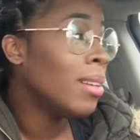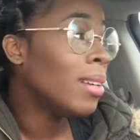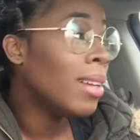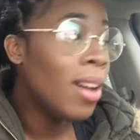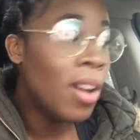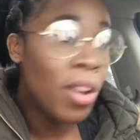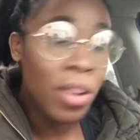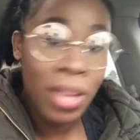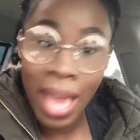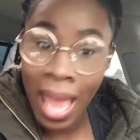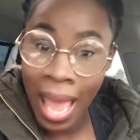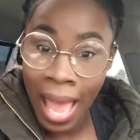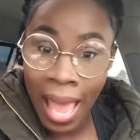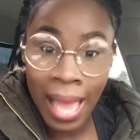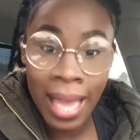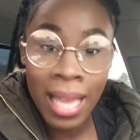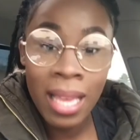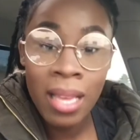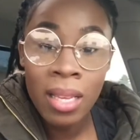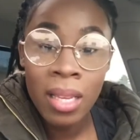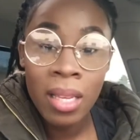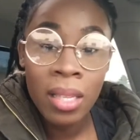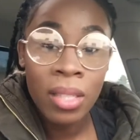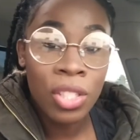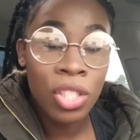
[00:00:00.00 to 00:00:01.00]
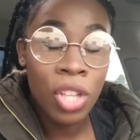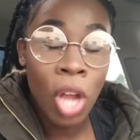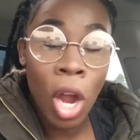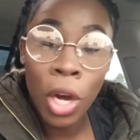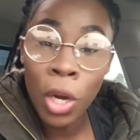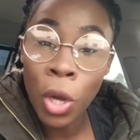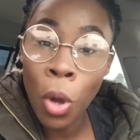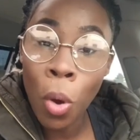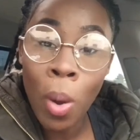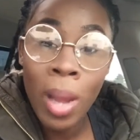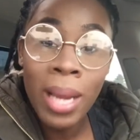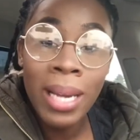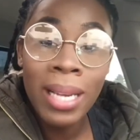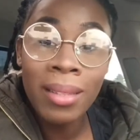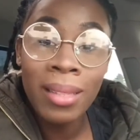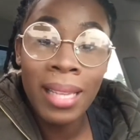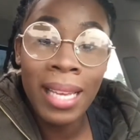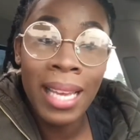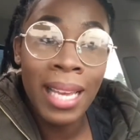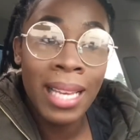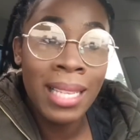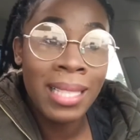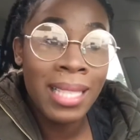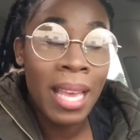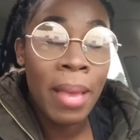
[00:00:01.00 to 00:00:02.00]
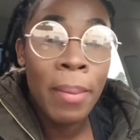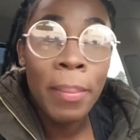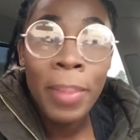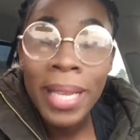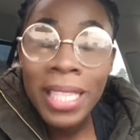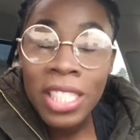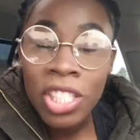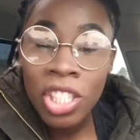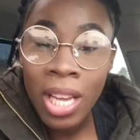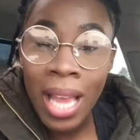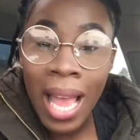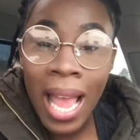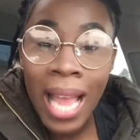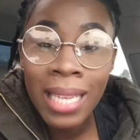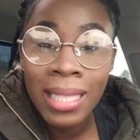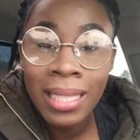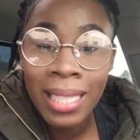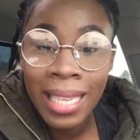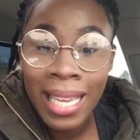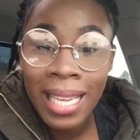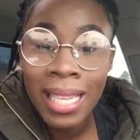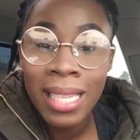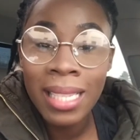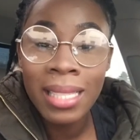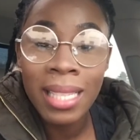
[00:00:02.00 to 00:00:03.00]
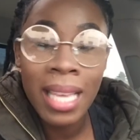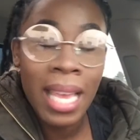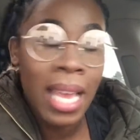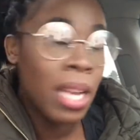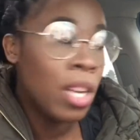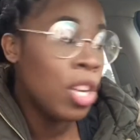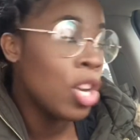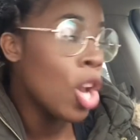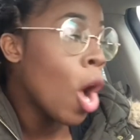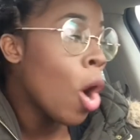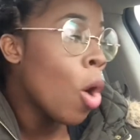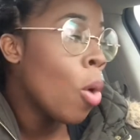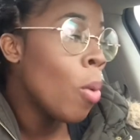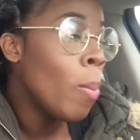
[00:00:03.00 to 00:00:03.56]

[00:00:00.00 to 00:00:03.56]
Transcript: Okay, start going to things and pitching ideas. And